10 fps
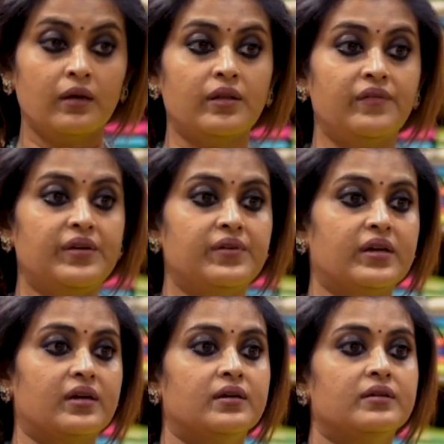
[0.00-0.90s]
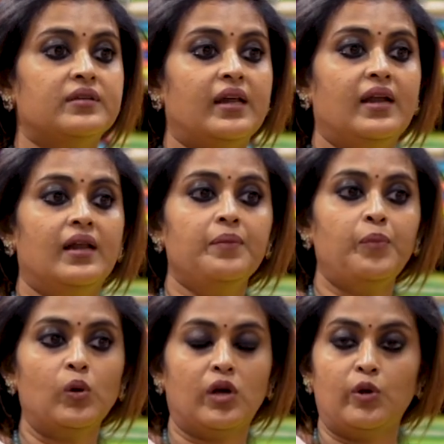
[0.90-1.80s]
And the weave irukku. Zari la
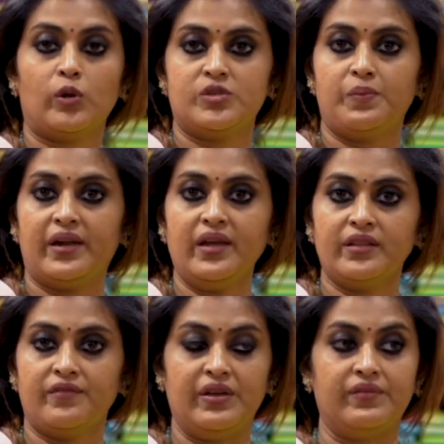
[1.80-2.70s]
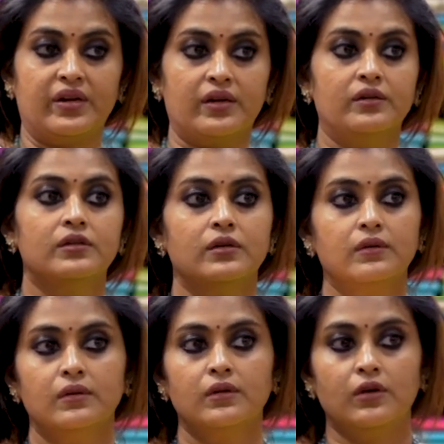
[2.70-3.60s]
polka dots mari and the weave irukku.
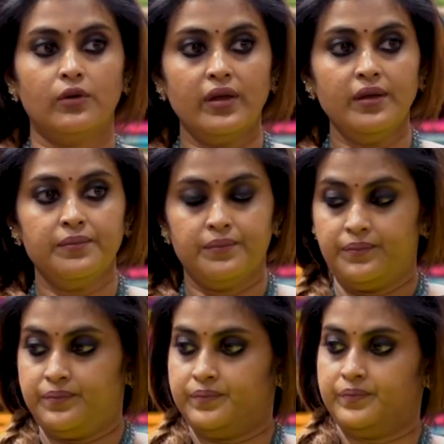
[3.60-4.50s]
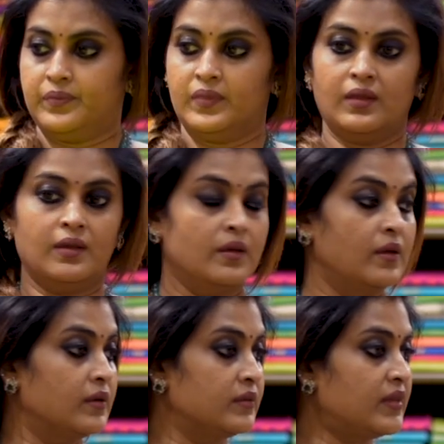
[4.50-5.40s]
Okay.
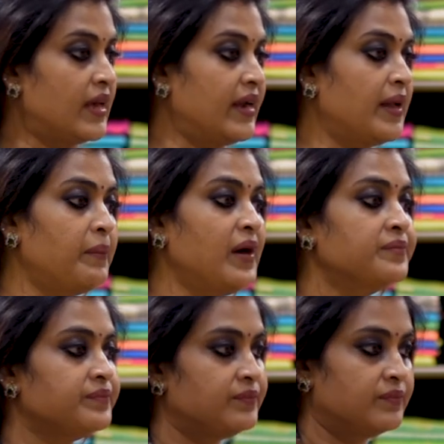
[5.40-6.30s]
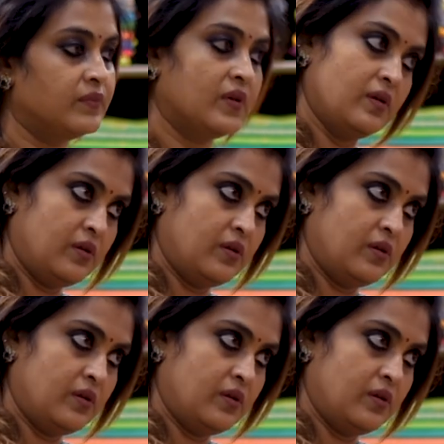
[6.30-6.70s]
Saree number fifteen.